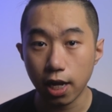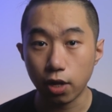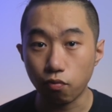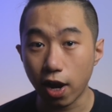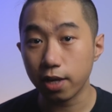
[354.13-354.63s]

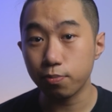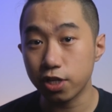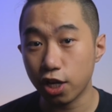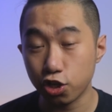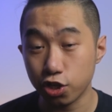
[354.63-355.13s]
and rocket
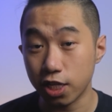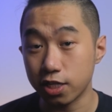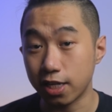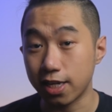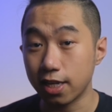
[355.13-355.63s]
production
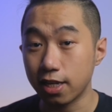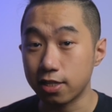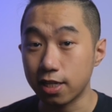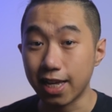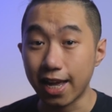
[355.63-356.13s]
is in,
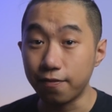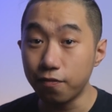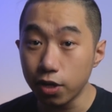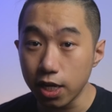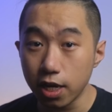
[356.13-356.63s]
is in
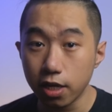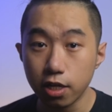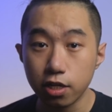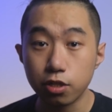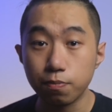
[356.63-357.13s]
California,
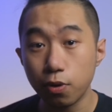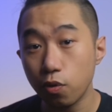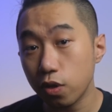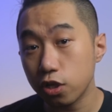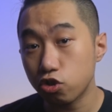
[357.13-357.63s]
so
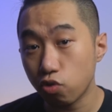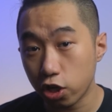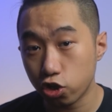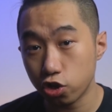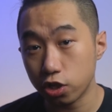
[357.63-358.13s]
both
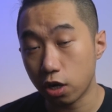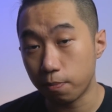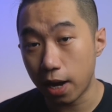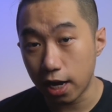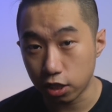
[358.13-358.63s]
structures are
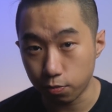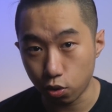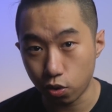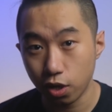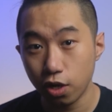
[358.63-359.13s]
possible.